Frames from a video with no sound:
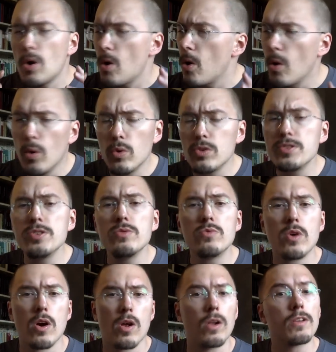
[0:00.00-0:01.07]
whole new
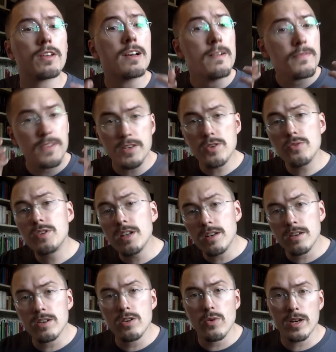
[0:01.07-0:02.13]
world that you
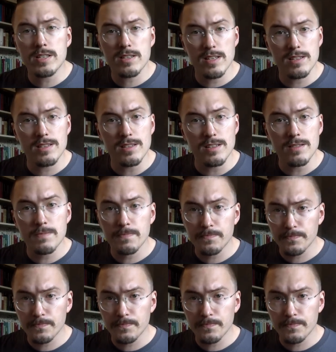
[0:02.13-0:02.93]
didn't know existed.